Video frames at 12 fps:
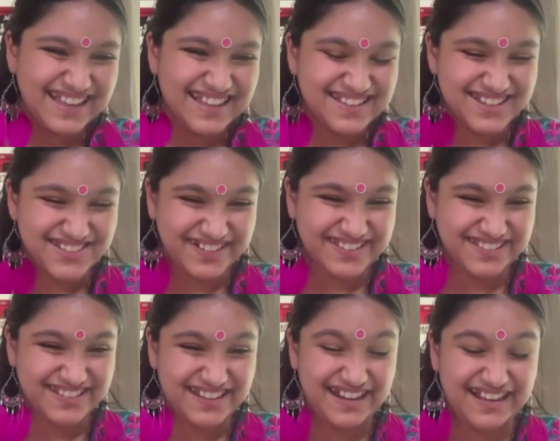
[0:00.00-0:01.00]
Just
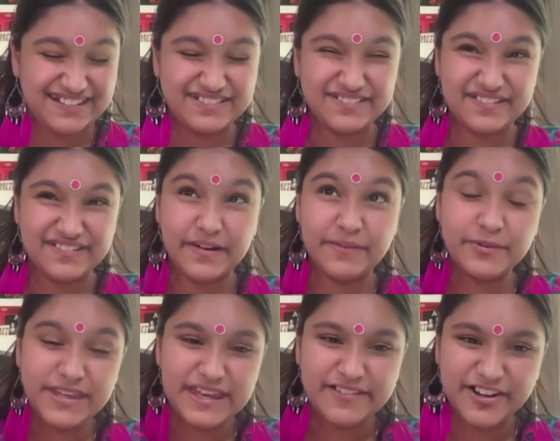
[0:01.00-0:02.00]
recently, like a
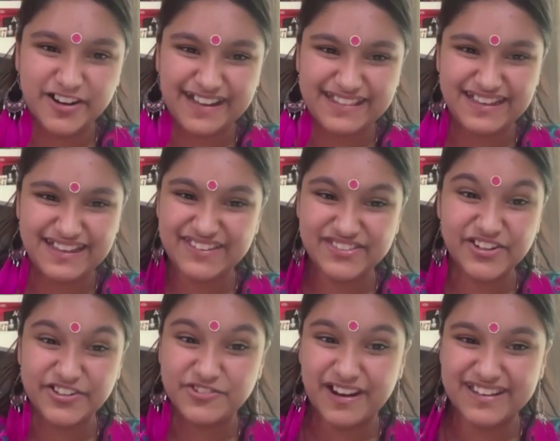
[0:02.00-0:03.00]
year ago, I think I saw
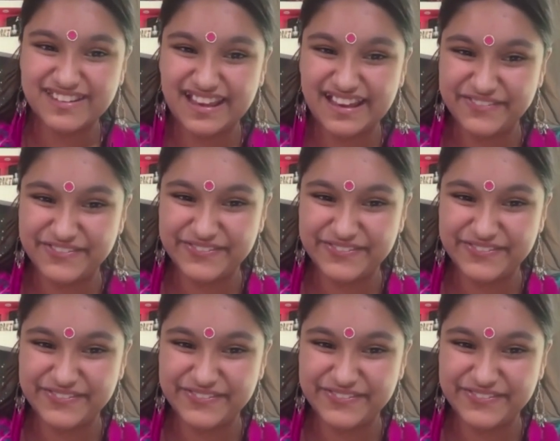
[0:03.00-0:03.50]
her twice live.